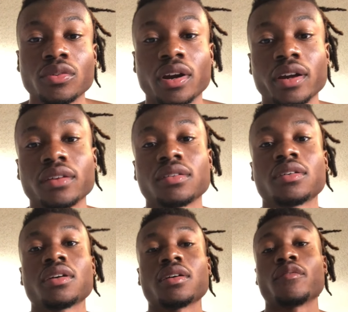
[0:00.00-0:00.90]
All right,
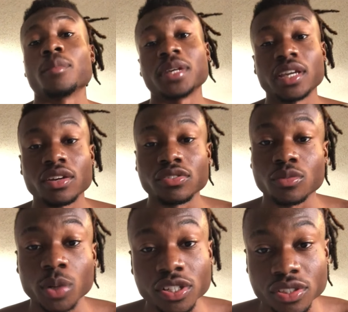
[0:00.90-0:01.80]
for beginners,
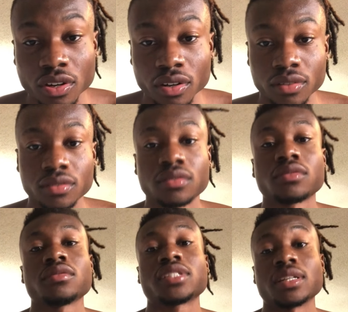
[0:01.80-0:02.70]
where to start.
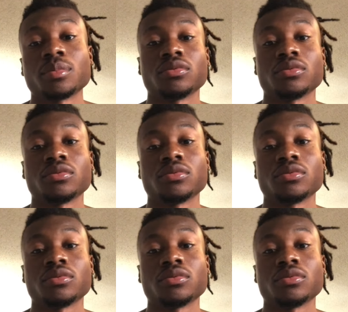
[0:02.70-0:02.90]
Simple.